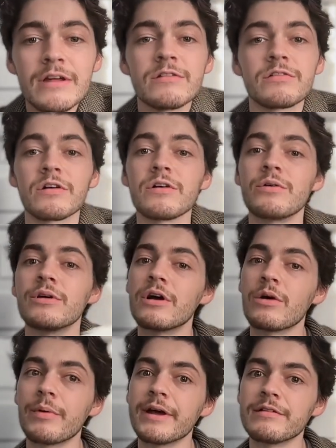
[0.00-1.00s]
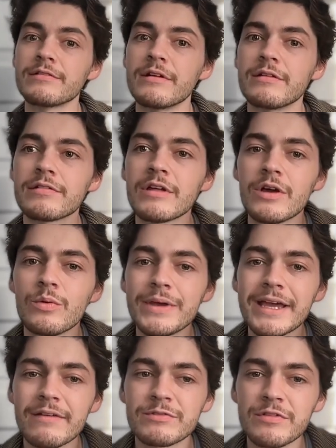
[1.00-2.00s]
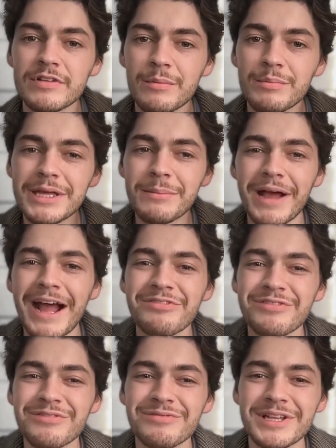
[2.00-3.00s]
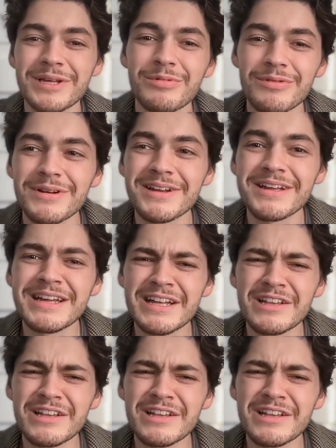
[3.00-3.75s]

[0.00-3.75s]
So, Arendt says we have to stop being passive laboring,